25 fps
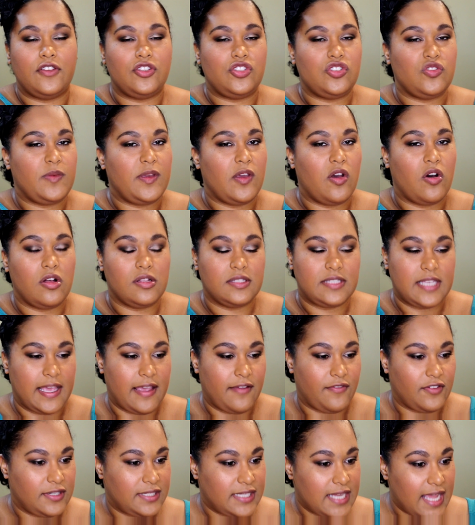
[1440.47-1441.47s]
it to me all day,
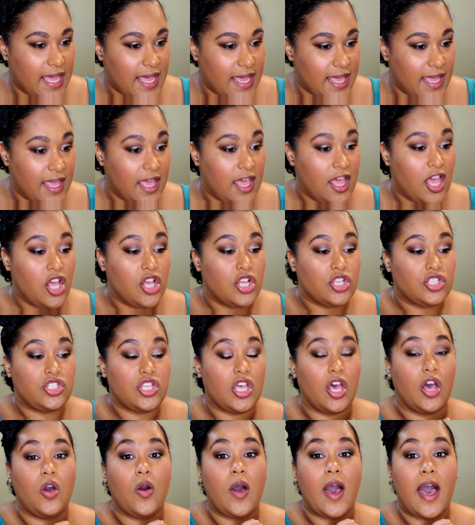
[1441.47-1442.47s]
every day.
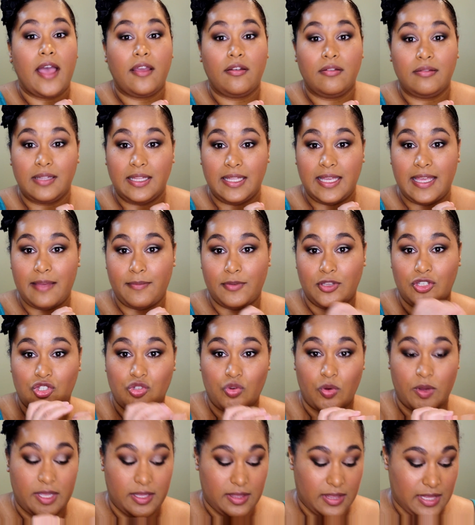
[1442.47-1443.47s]
So I really am
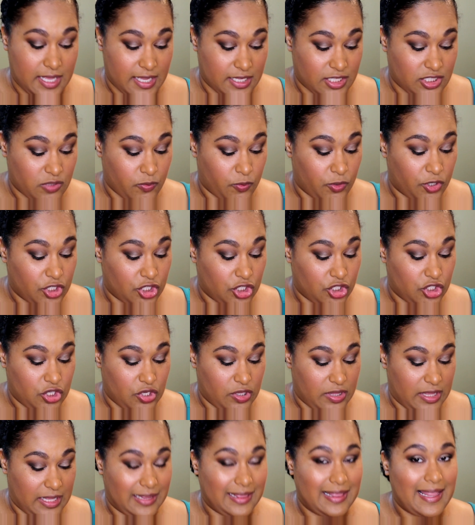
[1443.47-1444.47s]
enjoying this. So we're gonna
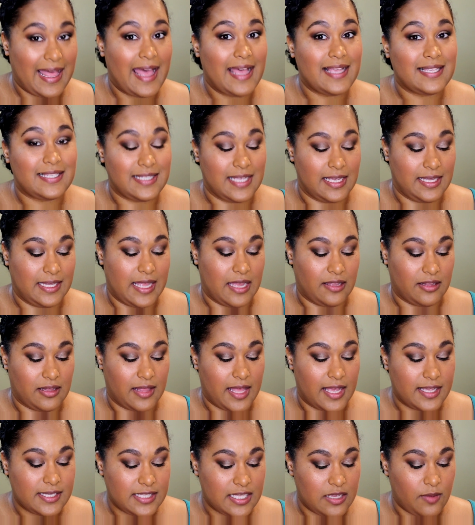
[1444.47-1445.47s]
do the last thing now. The
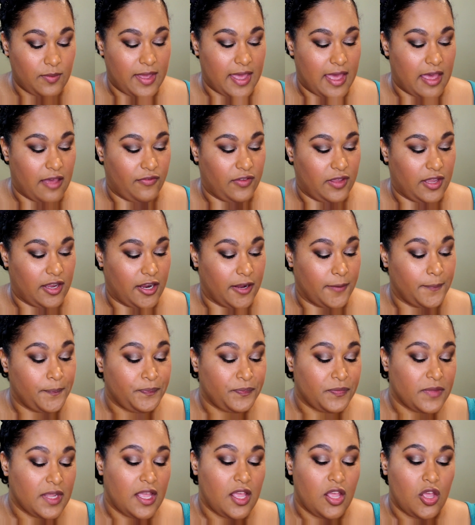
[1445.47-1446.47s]
last thing we have here
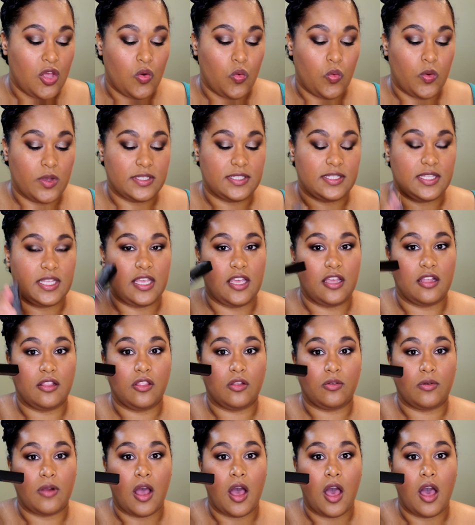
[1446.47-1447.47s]
was the
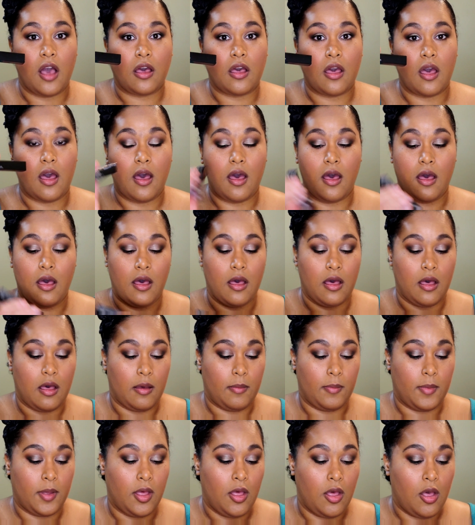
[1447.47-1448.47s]
LORAC
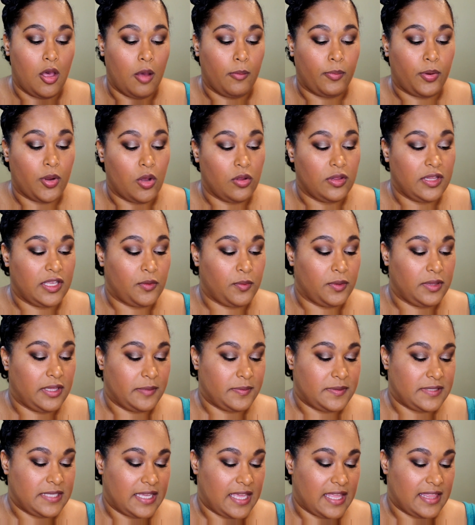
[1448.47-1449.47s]
um, Pro Liquid
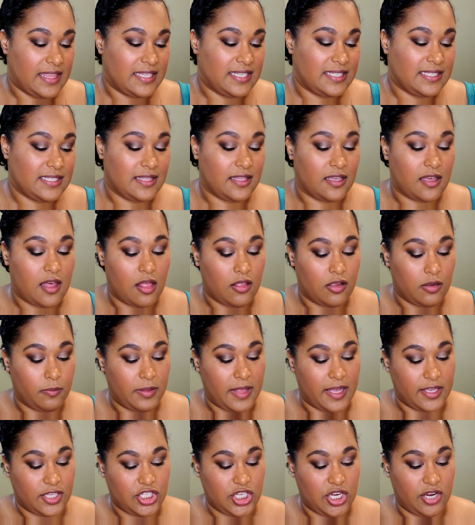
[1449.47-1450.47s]
Lipstick, and this is in the color
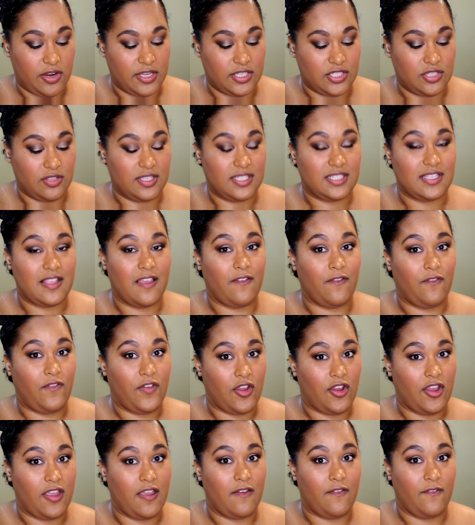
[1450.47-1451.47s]
Black Cherry. So this is a
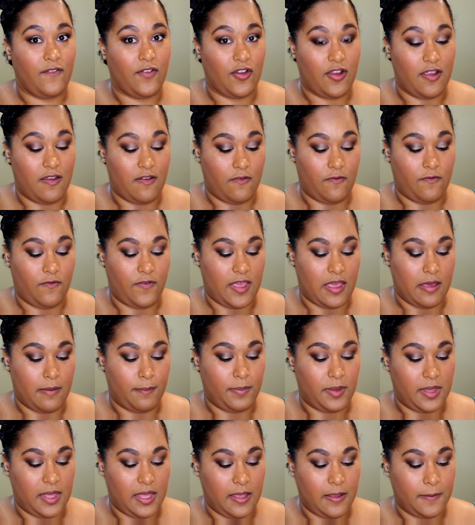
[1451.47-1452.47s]
very, very
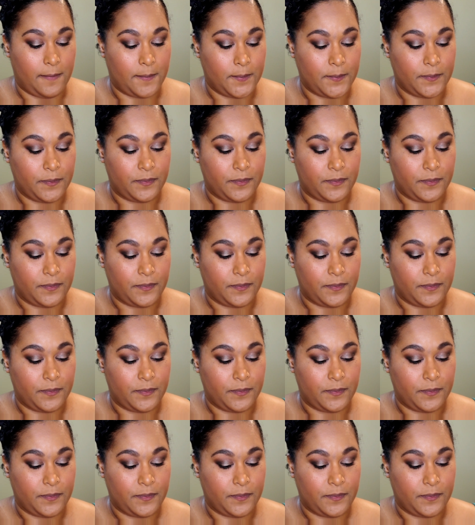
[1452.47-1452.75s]
vampy,